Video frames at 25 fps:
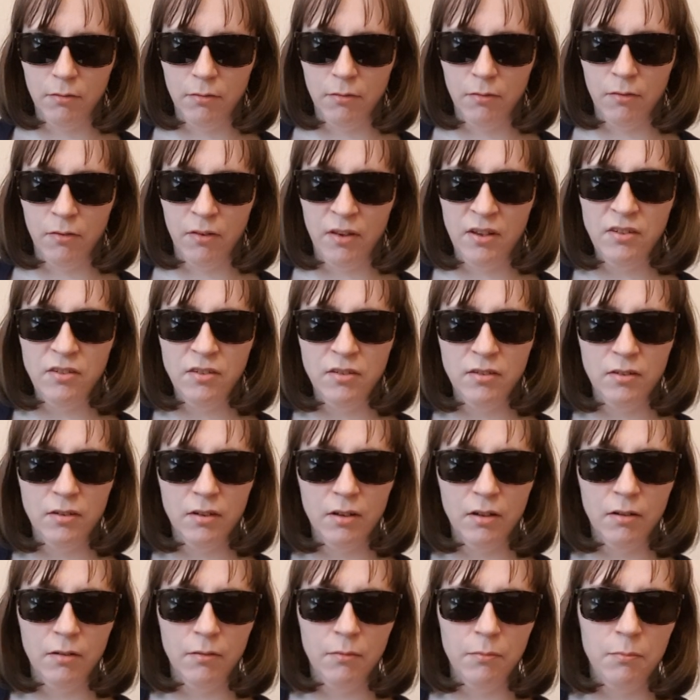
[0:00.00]
this
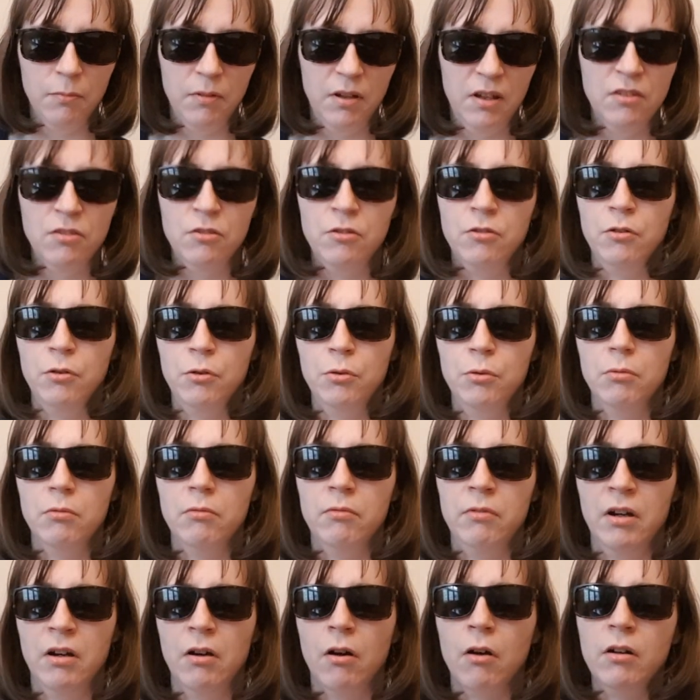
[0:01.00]
is true
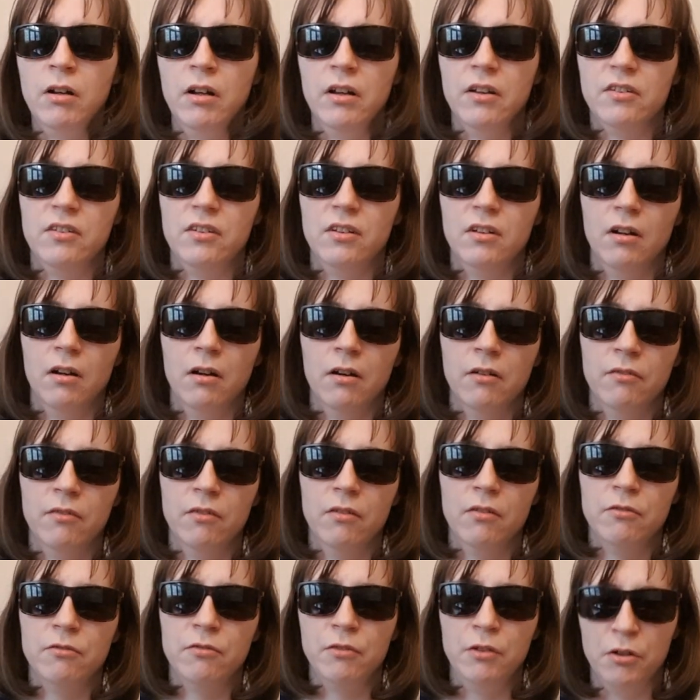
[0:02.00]
regardless of
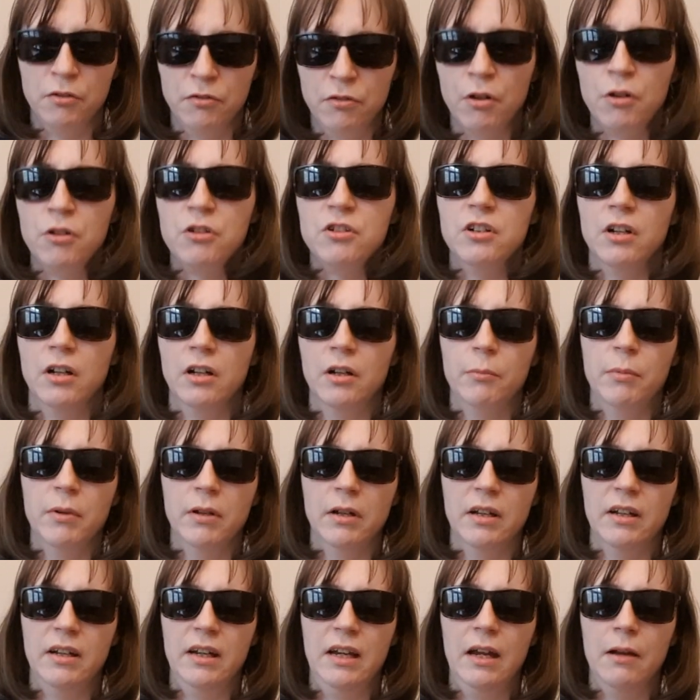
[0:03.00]
your functional
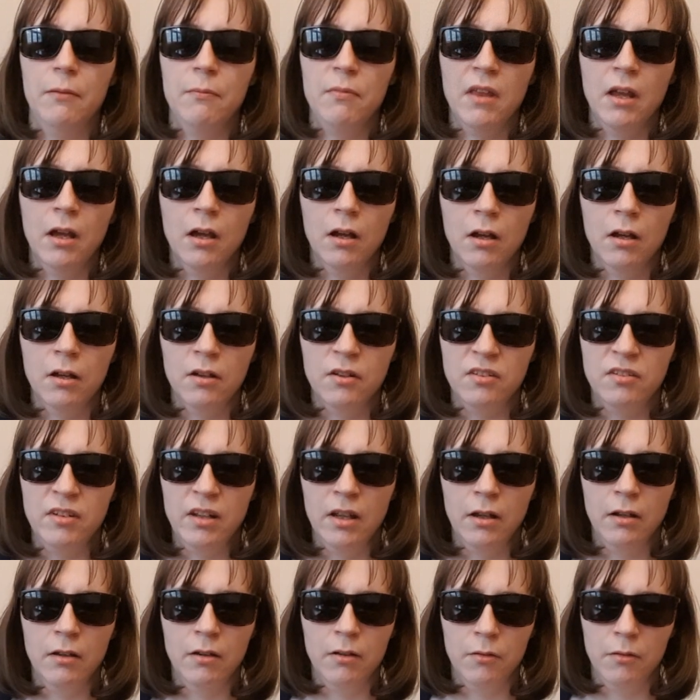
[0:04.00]
ability.
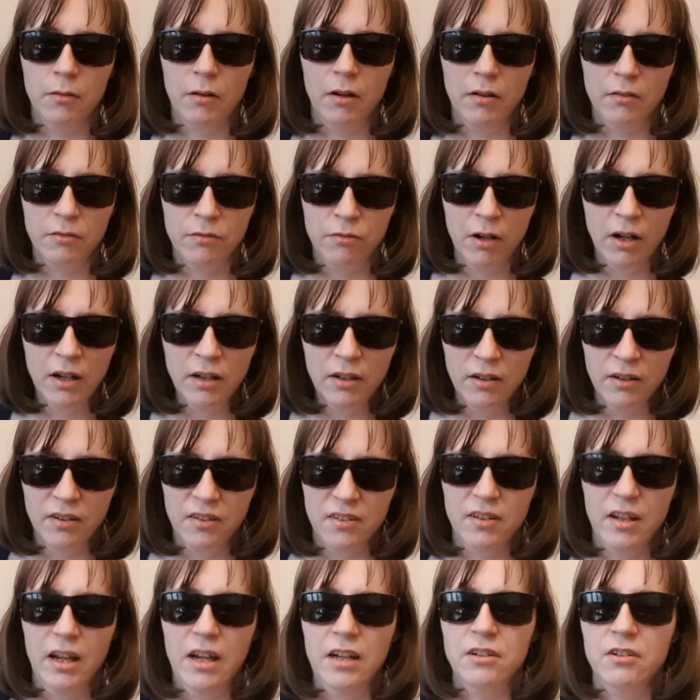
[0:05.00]
Franklin's
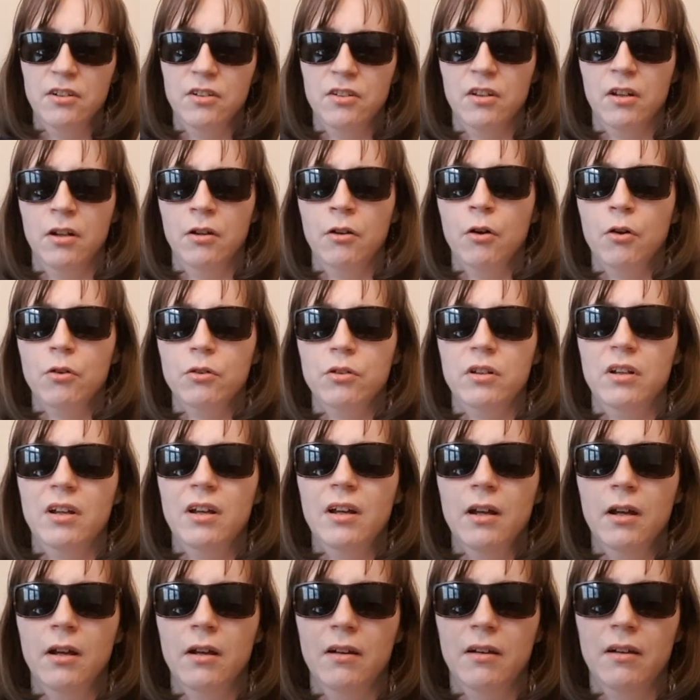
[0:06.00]
stages are not
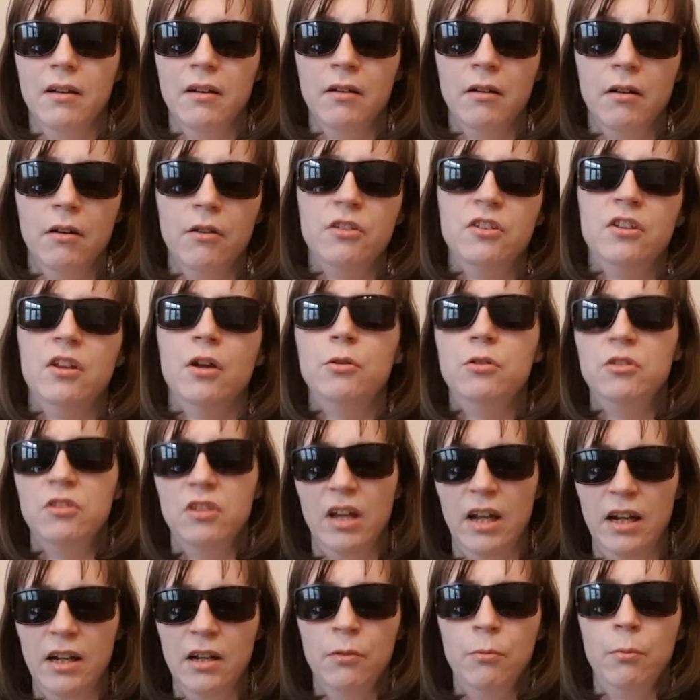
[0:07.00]

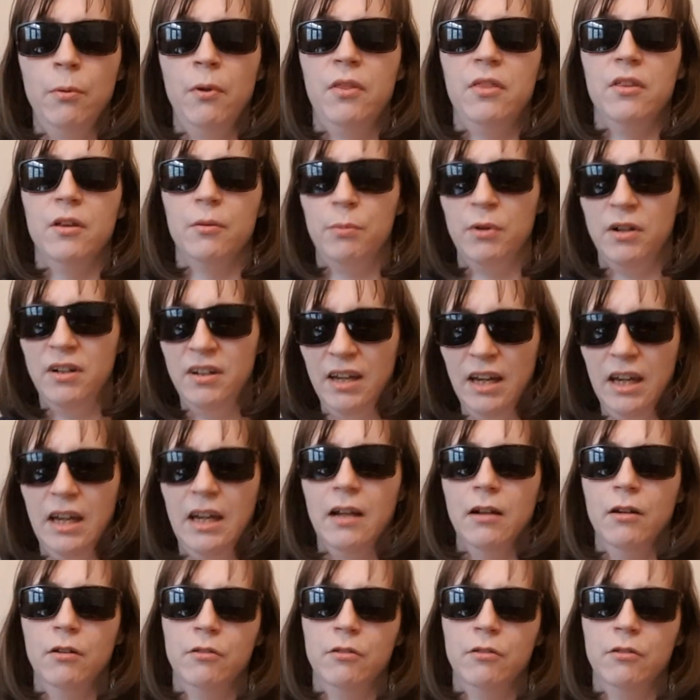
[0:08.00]
associated with a particular